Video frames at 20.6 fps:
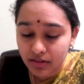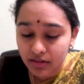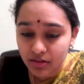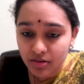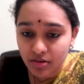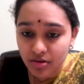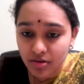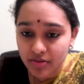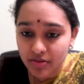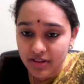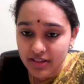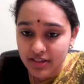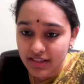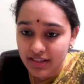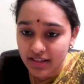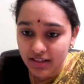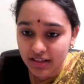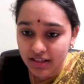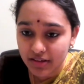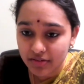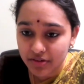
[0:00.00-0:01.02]
No
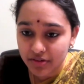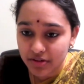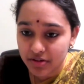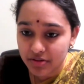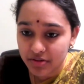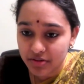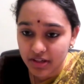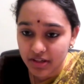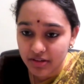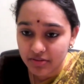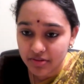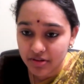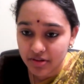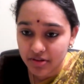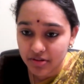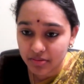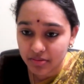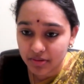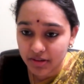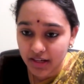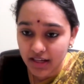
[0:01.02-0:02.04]
visarga for
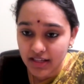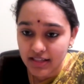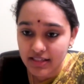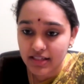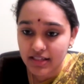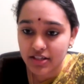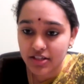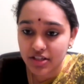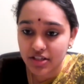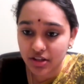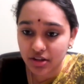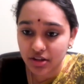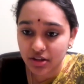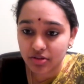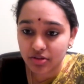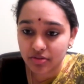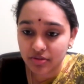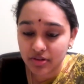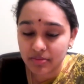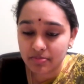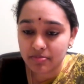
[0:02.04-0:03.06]
24th word. I said
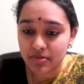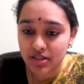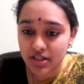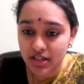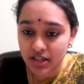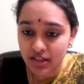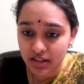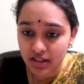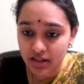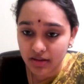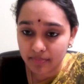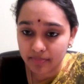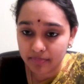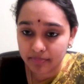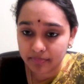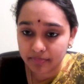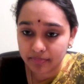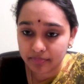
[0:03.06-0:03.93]
Chatur Vimshati.